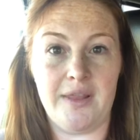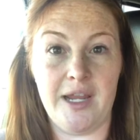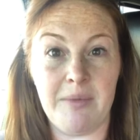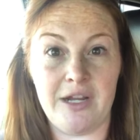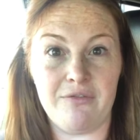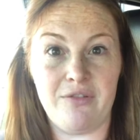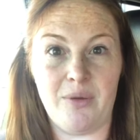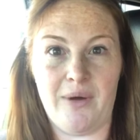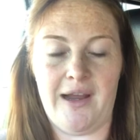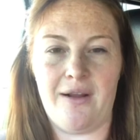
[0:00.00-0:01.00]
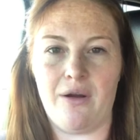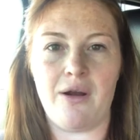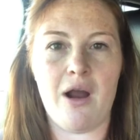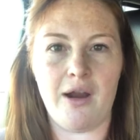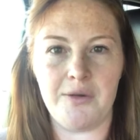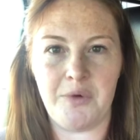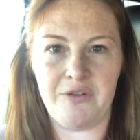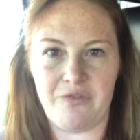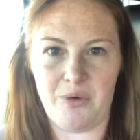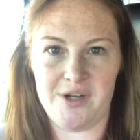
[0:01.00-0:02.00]
laminate flooring or
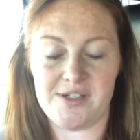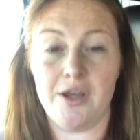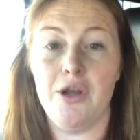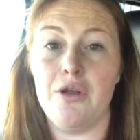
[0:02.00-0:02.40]
hardwood floors,